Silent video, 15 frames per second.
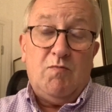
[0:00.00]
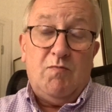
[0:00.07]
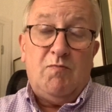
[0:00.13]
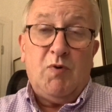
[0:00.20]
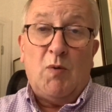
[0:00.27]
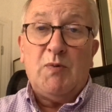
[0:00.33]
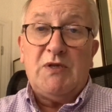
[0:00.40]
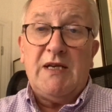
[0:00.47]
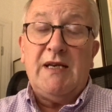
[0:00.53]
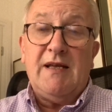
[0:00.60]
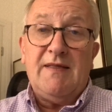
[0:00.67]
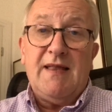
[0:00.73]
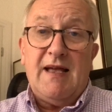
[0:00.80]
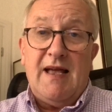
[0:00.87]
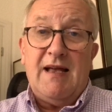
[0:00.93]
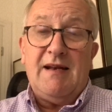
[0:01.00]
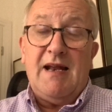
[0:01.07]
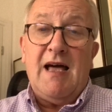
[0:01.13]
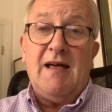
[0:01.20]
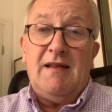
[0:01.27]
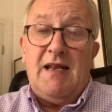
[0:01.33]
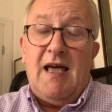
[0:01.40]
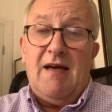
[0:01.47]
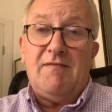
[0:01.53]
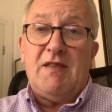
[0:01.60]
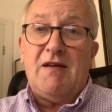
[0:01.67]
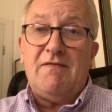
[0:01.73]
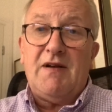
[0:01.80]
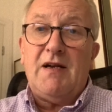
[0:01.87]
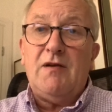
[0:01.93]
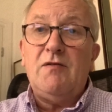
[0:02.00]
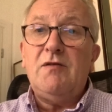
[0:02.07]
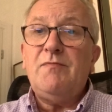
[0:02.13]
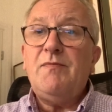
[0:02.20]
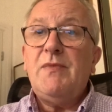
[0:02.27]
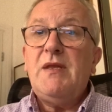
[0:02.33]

property, and have that valued.